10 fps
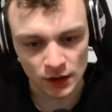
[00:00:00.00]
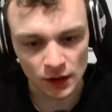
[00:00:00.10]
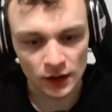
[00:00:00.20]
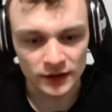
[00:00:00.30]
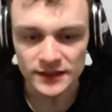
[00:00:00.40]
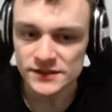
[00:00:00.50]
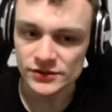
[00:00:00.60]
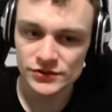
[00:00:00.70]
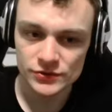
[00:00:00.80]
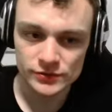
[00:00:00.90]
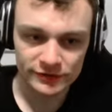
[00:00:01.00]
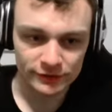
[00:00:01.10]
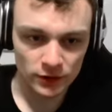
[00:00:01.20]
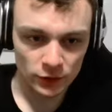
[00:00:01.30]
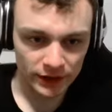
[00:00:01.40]
let's just do the
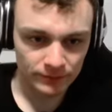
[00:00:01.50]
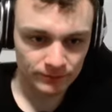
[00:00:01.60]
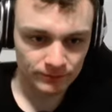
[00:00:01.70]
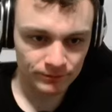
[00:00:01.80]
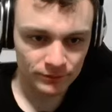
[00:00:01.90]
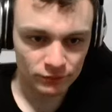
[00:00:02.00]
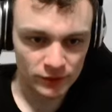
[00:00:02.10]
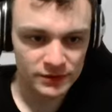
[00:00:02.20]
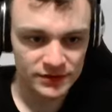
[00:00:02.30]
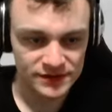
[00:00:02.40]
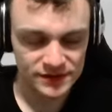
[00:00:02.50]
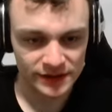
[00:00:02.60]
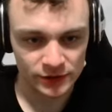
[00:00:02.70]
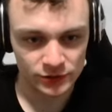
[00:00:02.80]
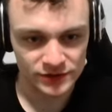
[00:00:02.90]
following. Maybe this is a
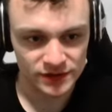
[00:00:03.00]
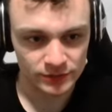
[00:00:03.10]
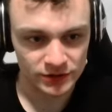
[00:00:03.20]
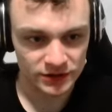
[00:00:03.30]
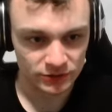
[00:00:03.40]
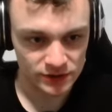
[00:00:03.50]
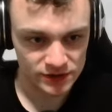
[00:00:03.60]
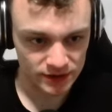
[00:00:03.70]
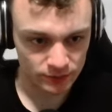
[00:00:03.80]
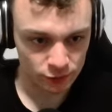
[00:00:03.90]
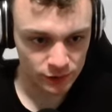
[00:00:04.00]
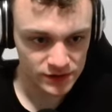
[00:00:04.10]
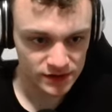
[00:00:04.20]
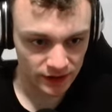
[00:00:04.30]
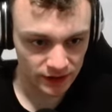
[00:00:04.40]
good intermediary step. We
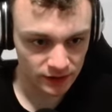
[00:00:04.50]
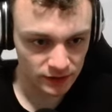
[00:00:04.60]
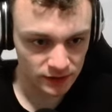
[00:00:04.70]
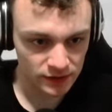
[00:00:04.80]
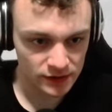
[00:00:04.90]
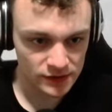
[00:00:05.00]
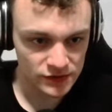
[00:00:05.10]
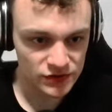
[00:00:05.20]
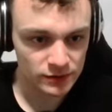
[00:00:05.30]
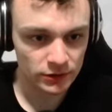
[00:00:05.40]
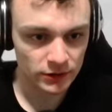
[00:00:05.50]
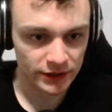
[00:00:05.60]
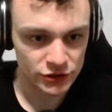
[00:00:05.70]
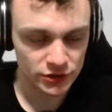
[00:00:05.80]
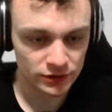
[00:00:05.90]
say
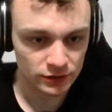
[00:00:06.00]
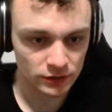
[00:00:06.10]
simulation